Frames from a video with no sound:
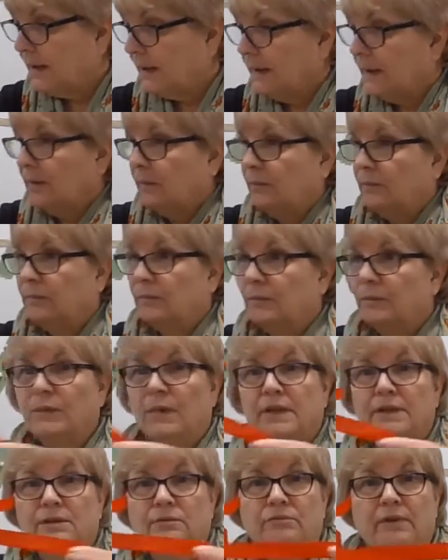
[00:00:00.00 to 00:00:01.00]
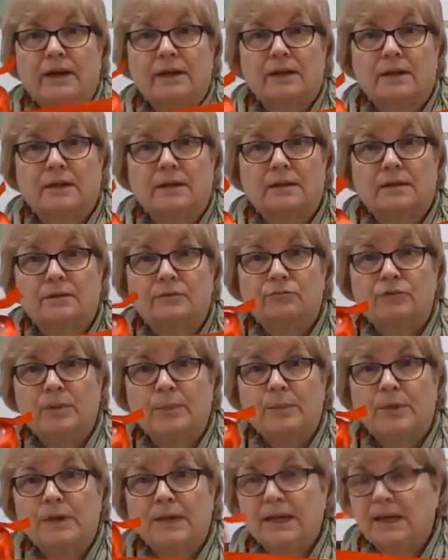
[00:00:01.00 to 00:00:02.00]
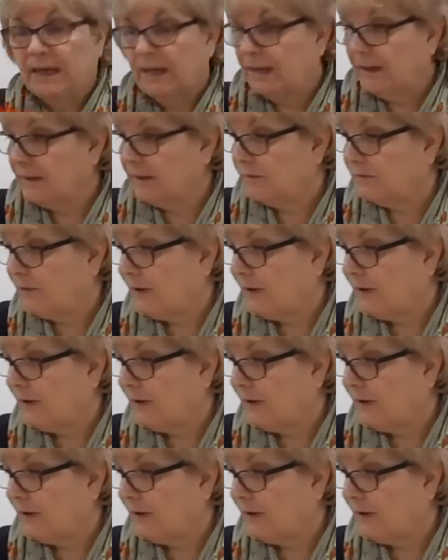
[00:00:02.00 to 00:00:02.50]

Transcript: nice red ribbon here,